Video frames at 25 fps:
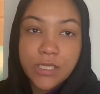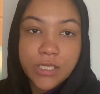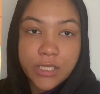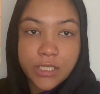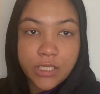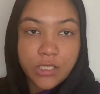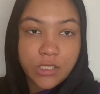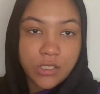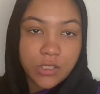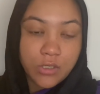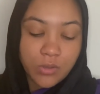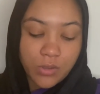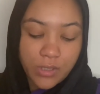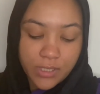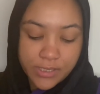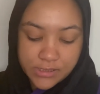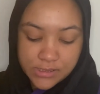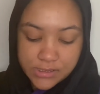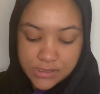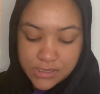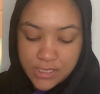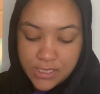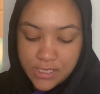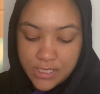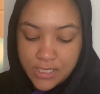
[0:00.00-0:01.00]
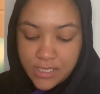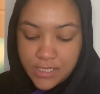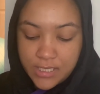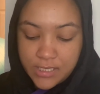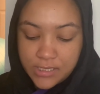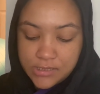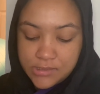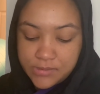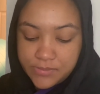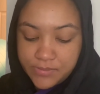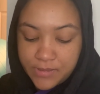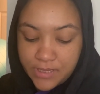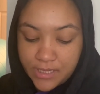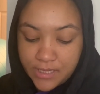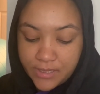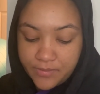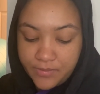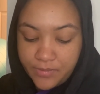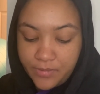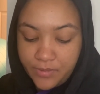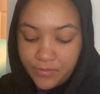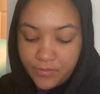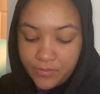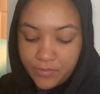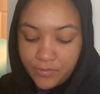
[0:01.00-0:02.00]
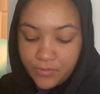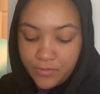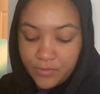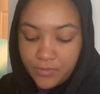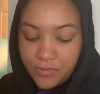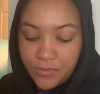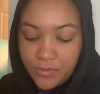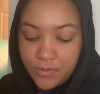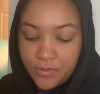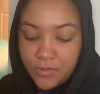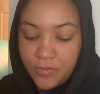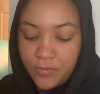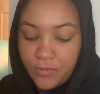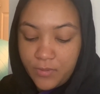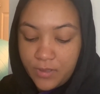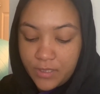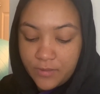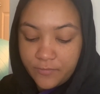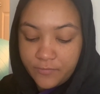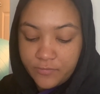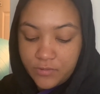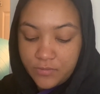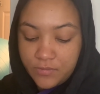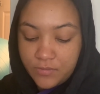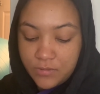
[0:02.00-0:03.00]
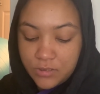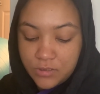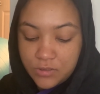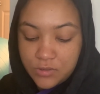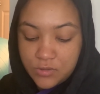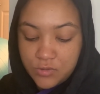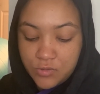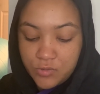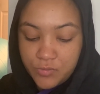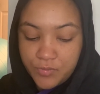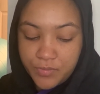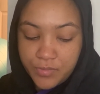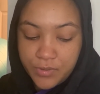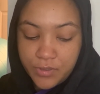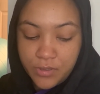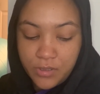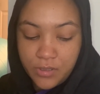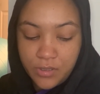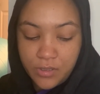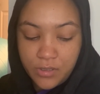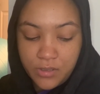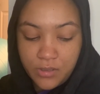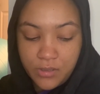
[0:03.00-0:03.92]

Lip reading: Like, you know, as black people, we have to be super,